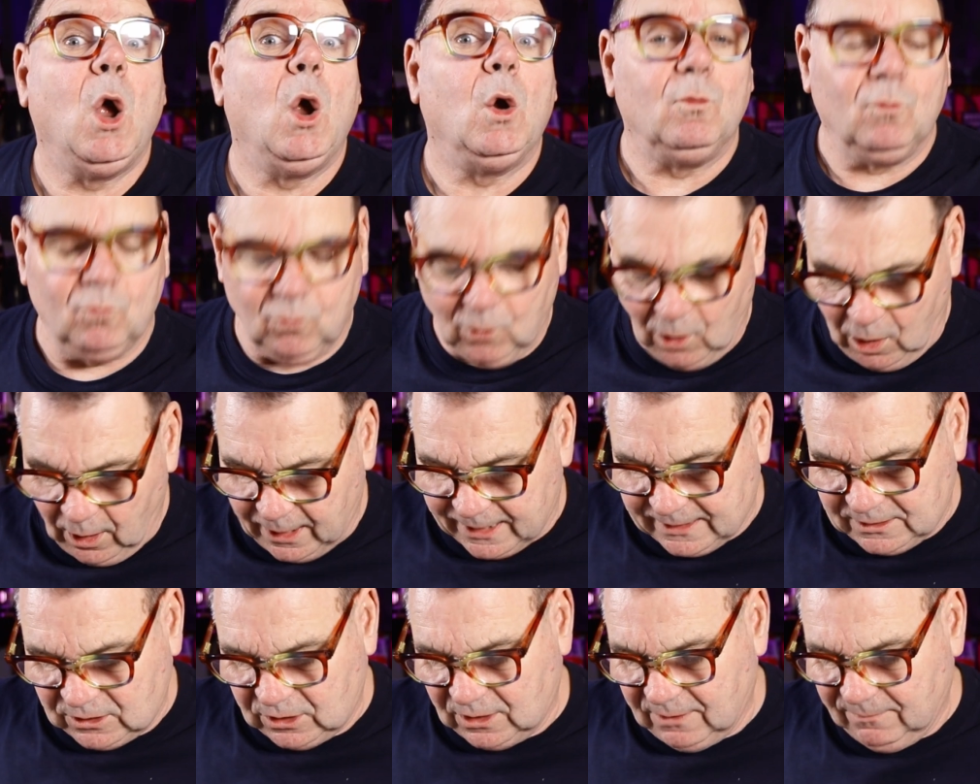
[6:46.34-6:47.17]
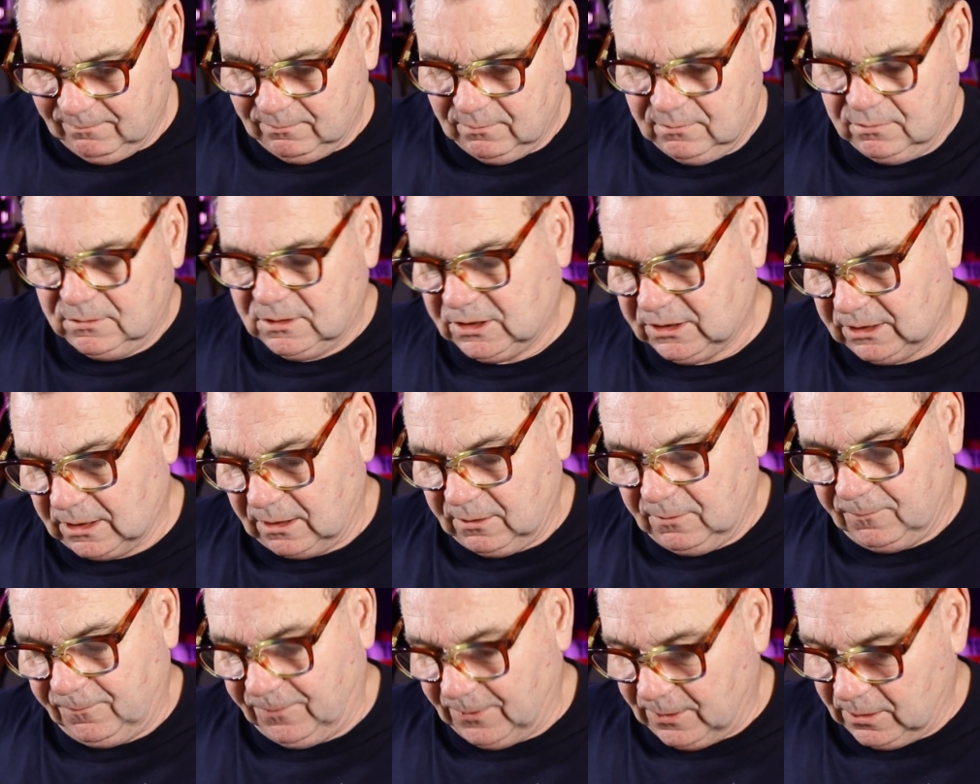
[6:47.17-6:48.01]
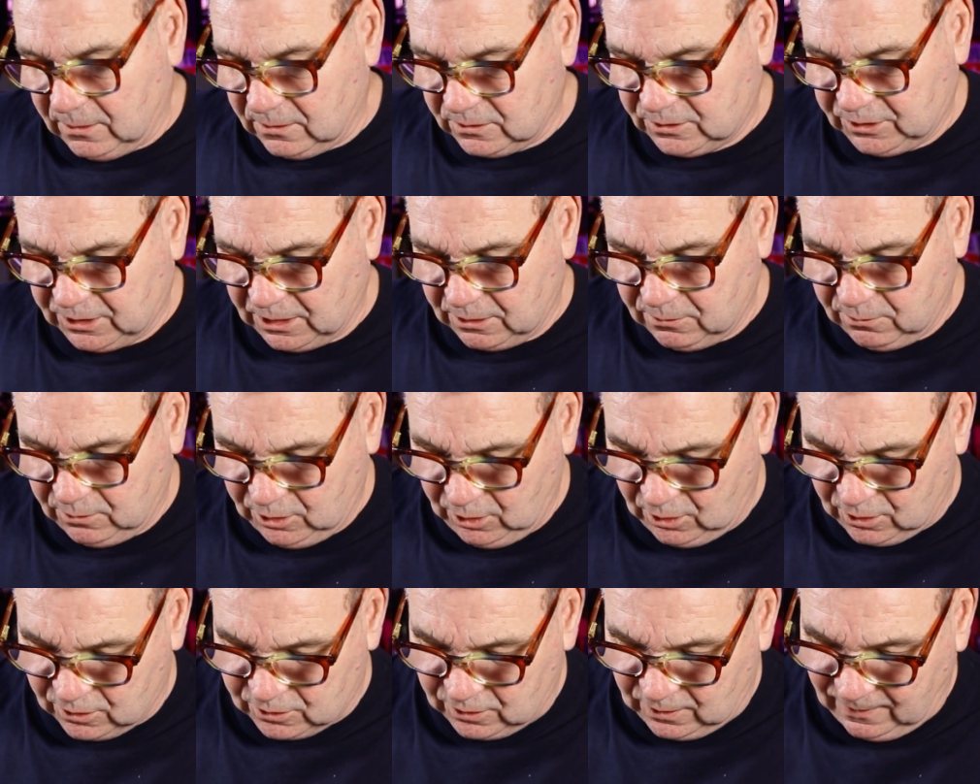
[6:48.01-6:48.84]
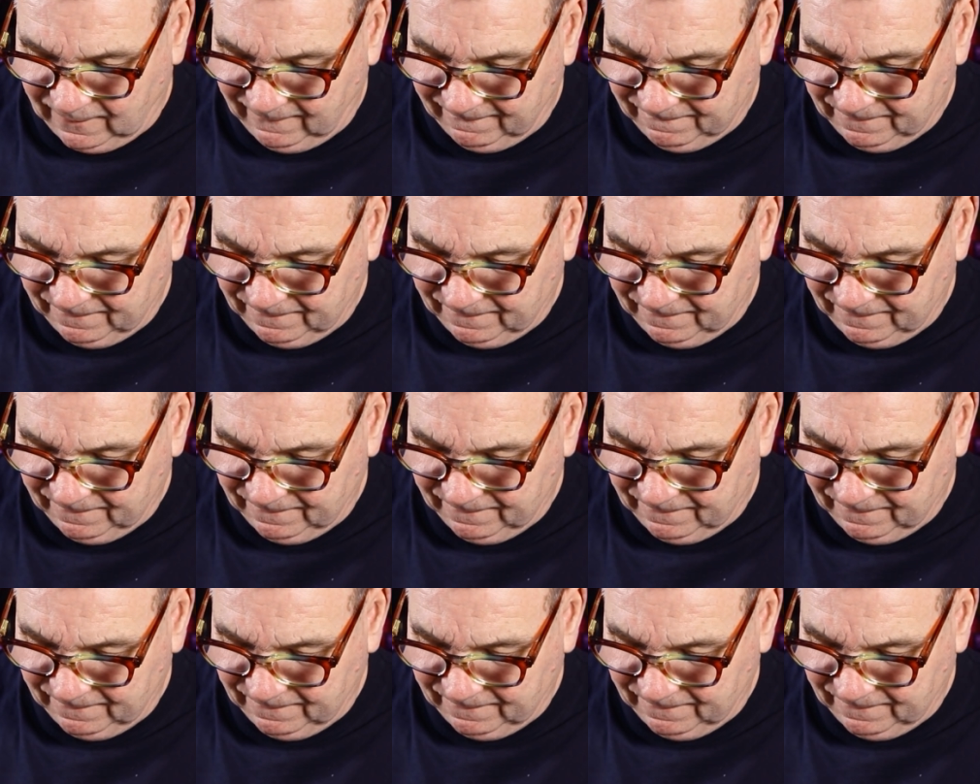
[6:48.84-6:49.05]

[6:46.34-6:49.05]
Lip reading: Right, so far so good.